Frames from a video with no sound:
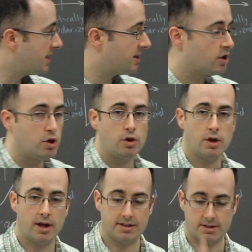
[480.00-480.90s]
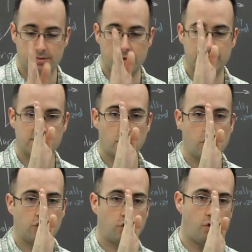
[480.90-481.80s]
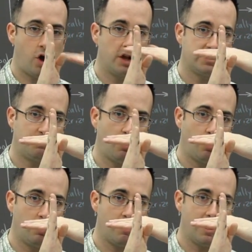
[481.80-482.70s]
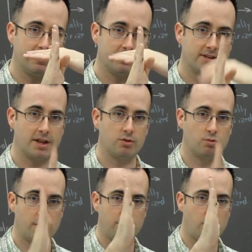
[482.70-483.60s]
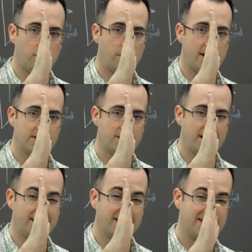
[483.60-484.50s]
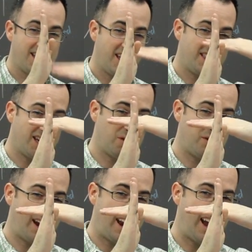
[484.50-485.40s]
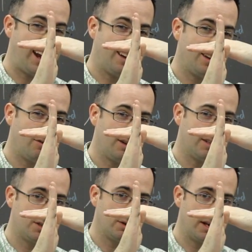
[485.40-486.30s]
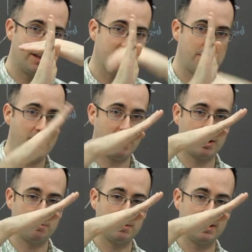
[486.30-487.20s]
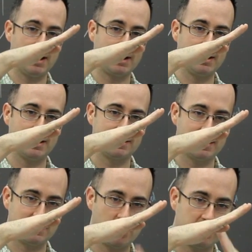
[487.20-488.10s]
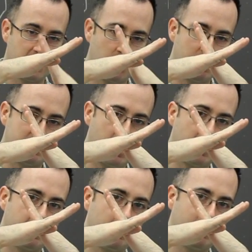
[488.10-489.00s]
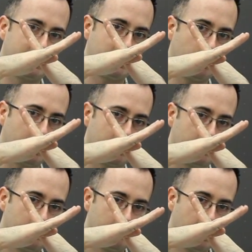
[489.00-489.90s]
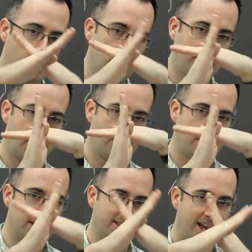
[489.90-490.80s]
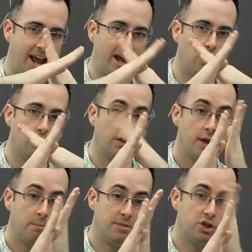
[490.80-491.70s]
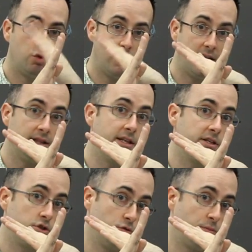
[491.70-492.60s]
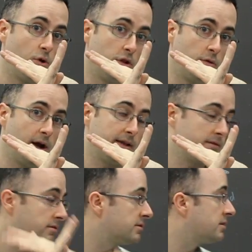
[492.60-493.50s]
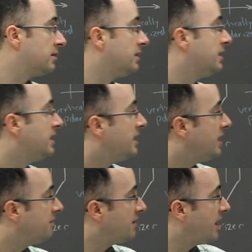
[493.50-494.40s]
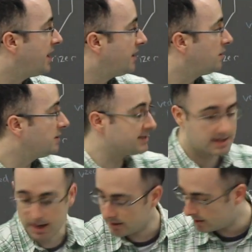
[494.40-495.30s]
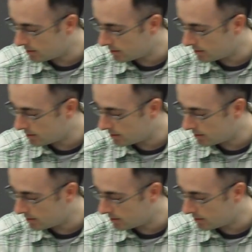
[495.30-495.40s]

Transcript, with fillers: that uh, sometimes these are called crossed polarizers. In other words, one polarizer like this, the other one 90 degrees to it. Doesn't matter. It could be like this as long as the other one's 90 degrees to it. Right? All we care about is the angle between these two polarizers. If that angle is 90